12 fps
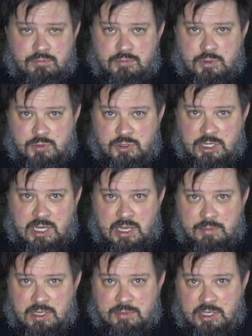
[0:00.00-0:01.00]

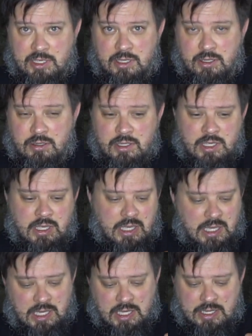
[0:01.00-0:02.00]
subscribe, email,
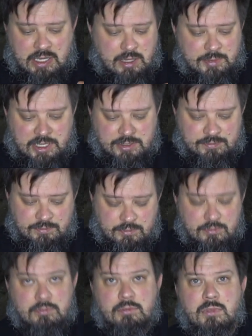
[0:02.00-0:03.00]
comment,
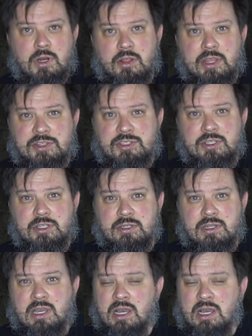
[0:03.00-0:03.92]
all that's good.